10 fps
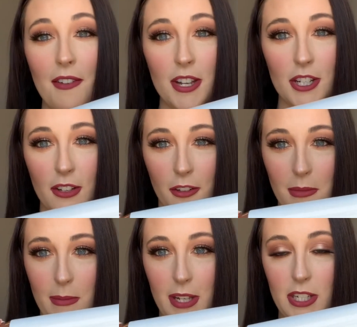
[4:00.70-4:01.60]
inches or
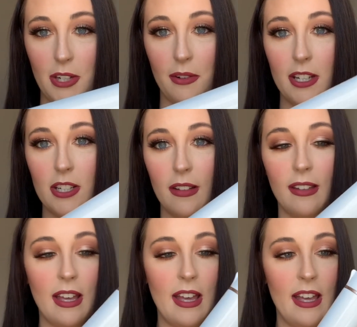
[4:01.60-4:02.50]
maybe 2 inches.
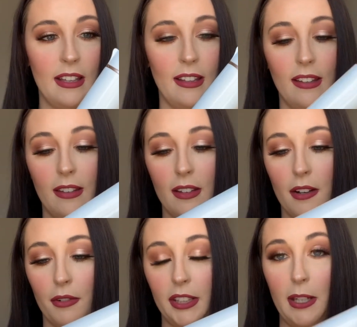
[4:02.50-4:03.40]
This is a
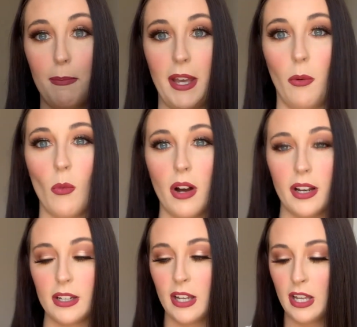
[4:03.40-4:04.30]
really big
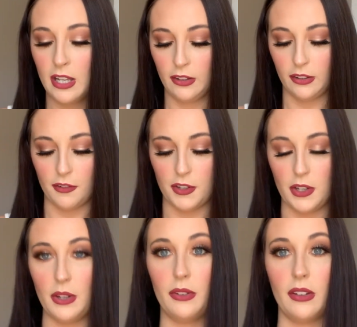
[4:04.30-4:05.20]
wand, so if you
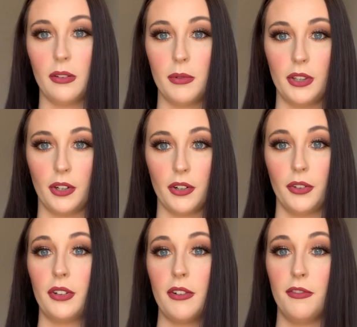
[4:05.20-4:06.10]
use this one, the curls
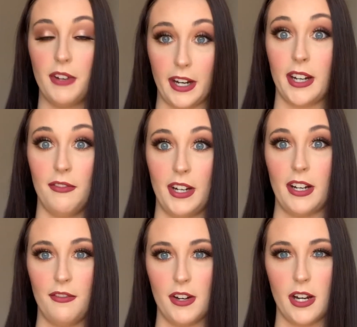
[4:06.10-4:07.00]
are very, very,
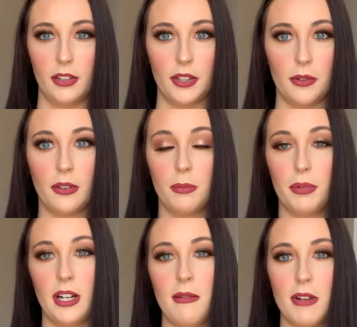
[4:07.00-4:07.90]
very loose.
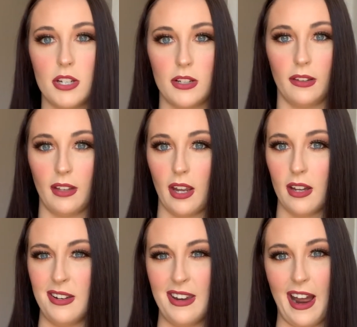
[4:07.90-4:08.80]
Pretty much just like a
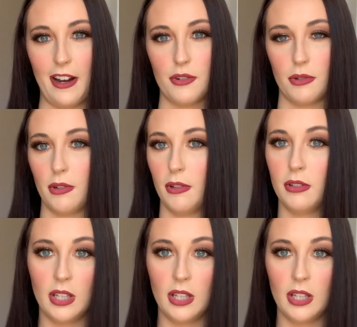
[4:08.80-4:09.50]
natural